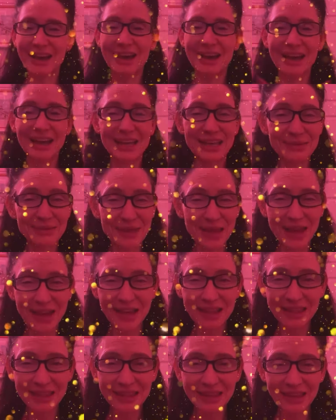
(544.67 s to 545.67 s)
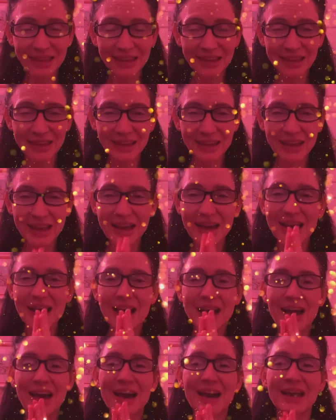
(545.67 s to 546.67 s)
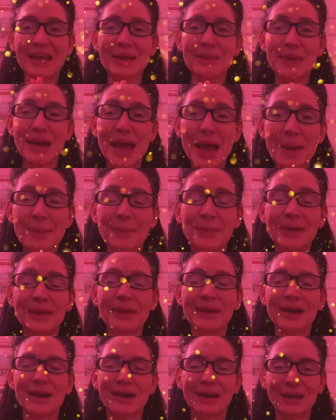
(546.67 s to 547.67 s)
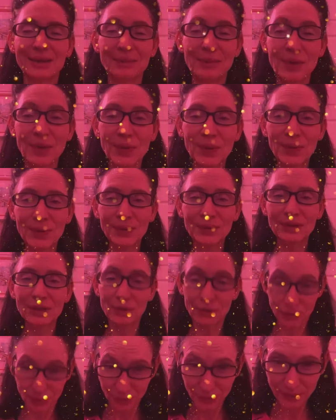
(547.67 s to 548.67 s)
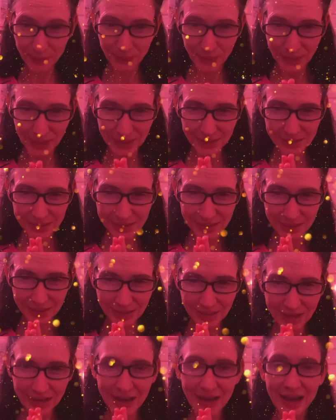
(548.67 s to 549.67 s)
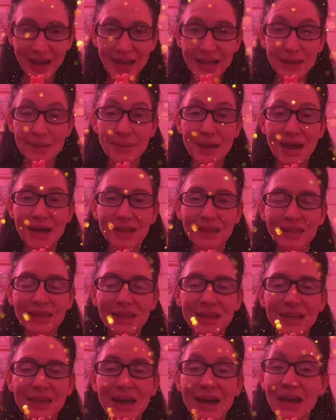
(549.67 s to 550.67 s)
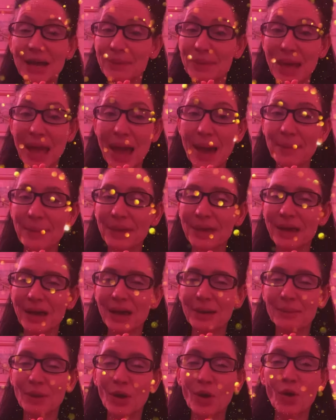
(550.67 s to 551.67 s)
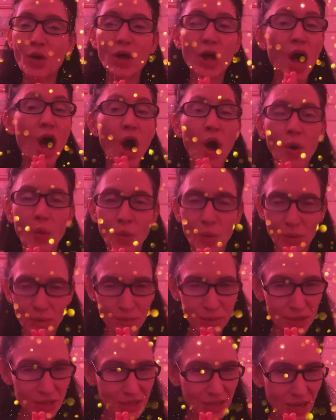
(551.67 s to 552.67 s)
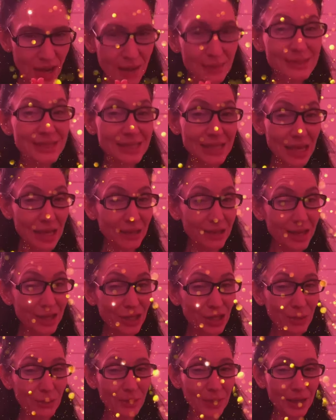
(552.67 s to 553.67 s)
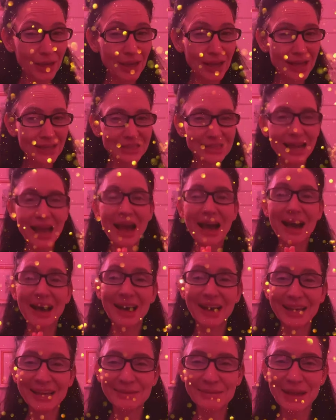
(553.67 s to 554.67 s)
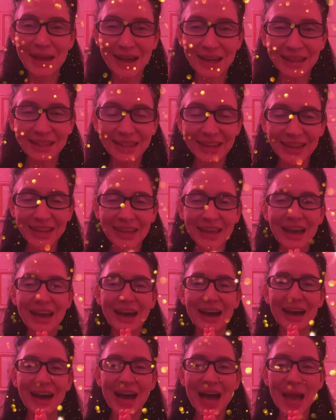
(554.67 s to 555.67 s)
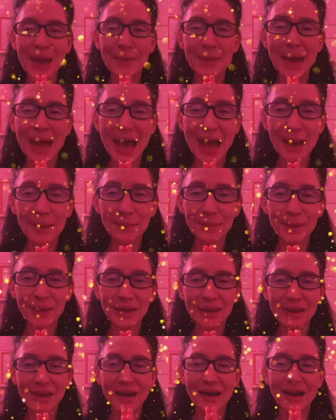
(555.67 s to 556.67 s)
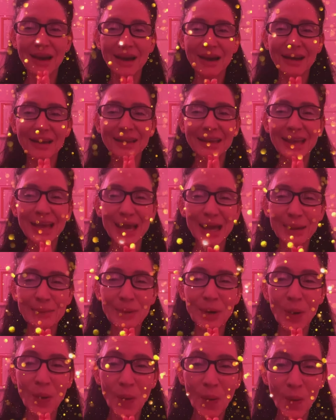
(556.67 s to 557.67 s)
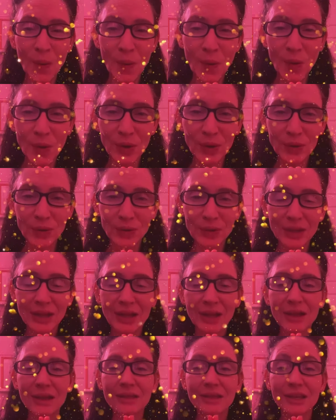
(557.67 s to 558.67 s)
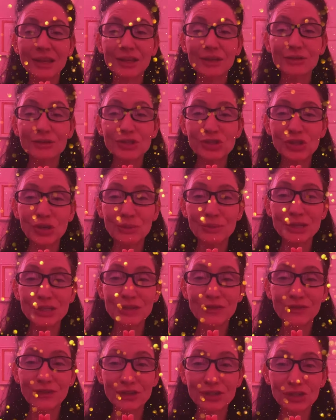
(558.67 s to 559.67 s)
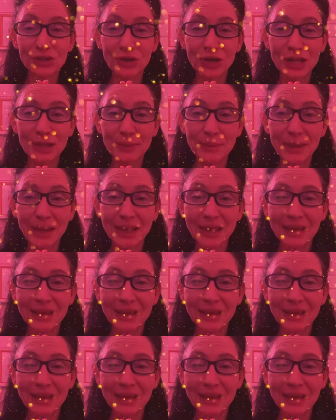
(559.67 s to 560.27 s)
I am healthy. I am happy. I am whole. Repeat. I am healthy. I am happy. I am whole. One more time. Say it like you mean it. I am healthy. I am happy. I am whole. Thank you so much for joining me.